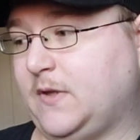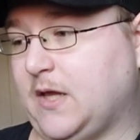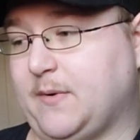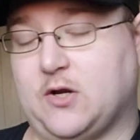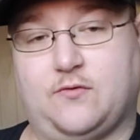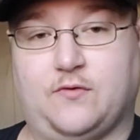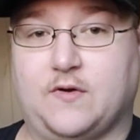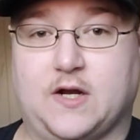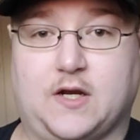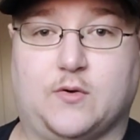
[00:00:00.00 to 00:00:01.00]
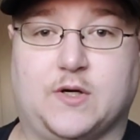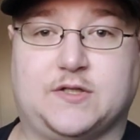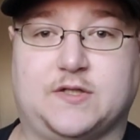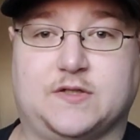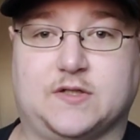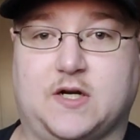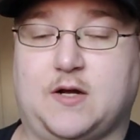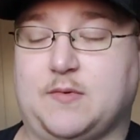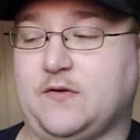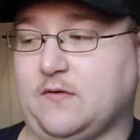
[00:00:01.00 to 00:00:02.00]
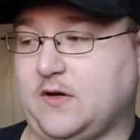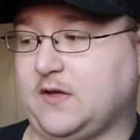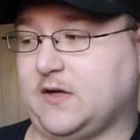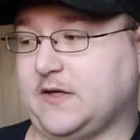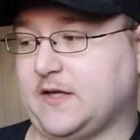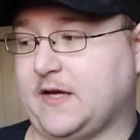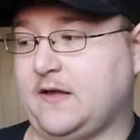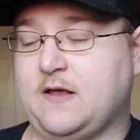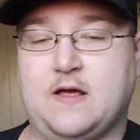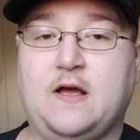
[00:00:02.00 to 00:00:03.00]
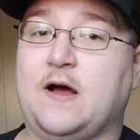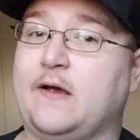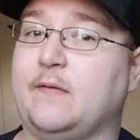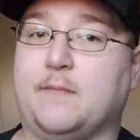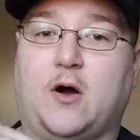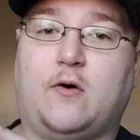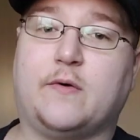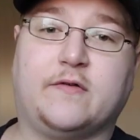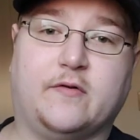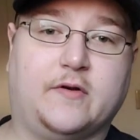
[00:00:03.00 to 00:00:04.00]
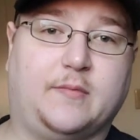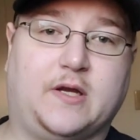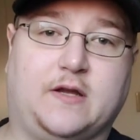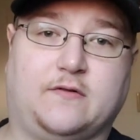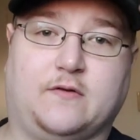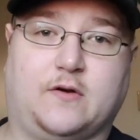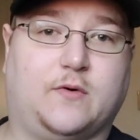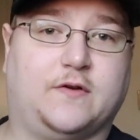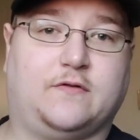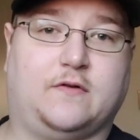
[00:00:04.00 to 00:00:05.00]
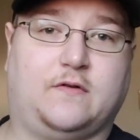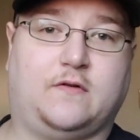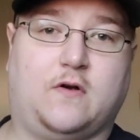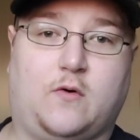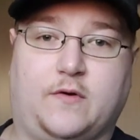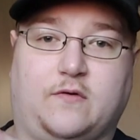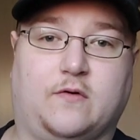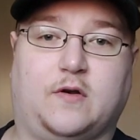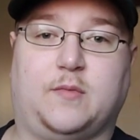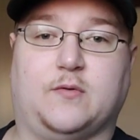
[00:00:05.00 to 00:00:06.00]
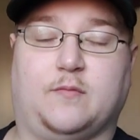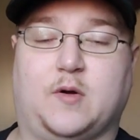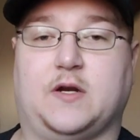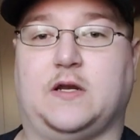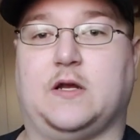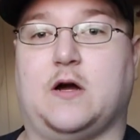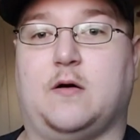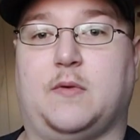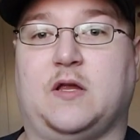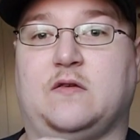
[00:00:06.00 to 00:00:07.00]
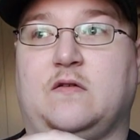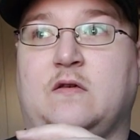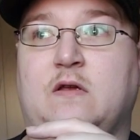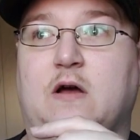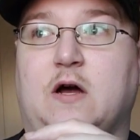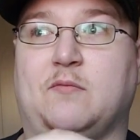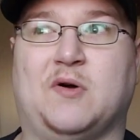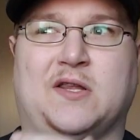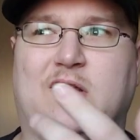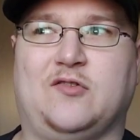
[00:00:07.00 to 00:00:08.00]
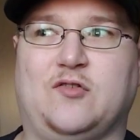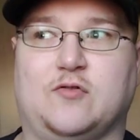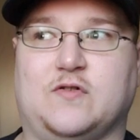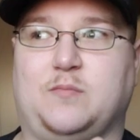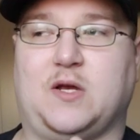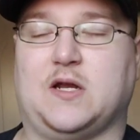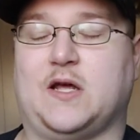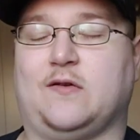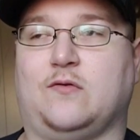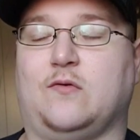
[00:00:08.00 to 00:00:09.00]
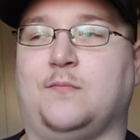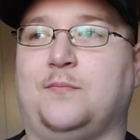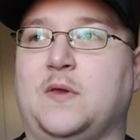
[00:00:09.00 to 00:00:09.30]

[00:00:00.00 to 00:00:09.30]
let me know if you've got any questions or comments or anything like that. I am always going to be answering questions, always going to be responding to comments, unless you're just being an asshole.